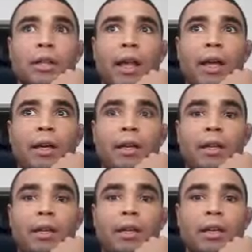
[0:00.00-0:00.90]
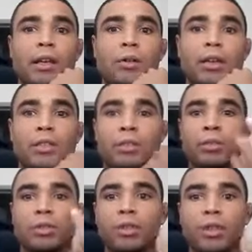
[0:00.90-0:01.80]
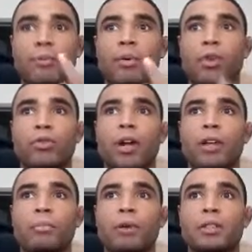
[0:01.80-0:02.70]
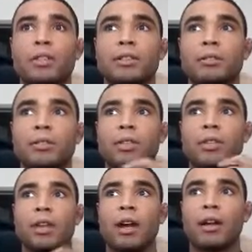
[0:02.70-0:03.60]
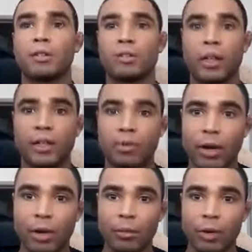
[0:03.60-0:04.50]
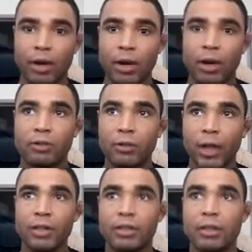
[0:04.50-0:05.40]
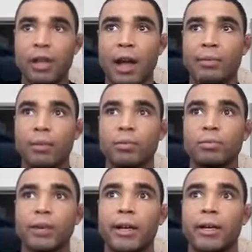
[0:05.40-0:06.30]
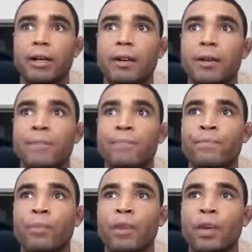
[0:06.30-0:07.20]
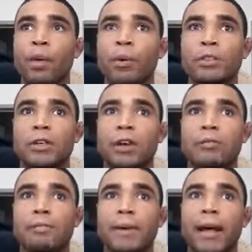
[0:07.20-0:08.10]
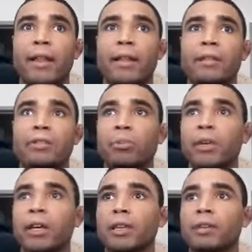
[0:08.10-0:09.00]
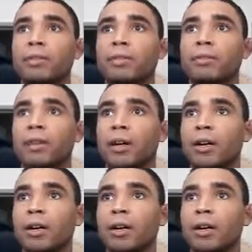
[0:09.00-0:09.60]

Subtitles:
like, because they both traded punches. Conor's landed way more flush. The timing was better. He wasn't off balance because of